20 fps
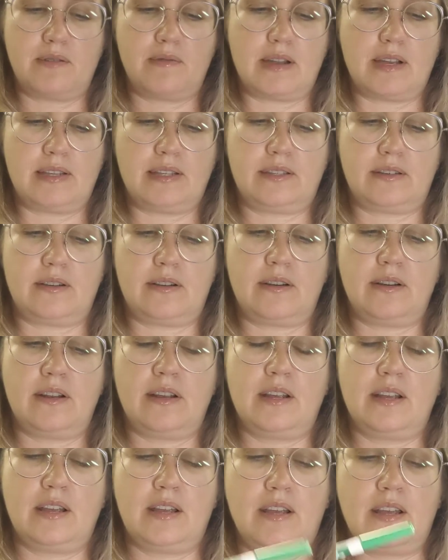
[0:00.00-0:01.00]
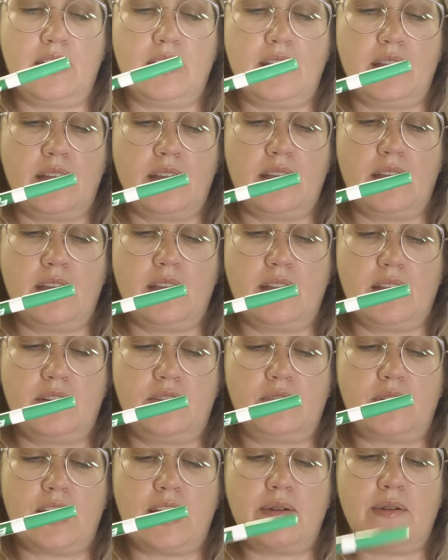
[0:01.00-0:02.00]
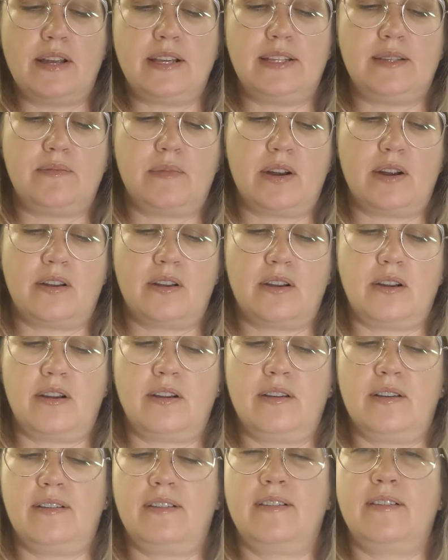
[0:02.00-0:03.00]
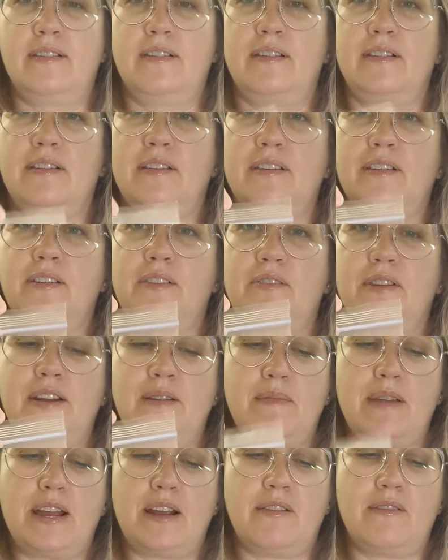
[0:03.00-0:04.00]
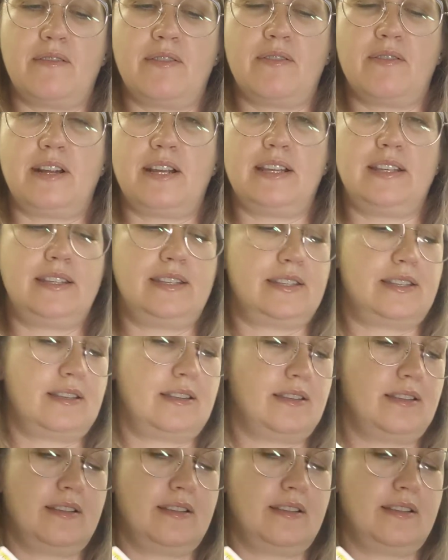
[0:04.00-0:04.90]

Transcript: eraser, dry erase marker, green macaronis,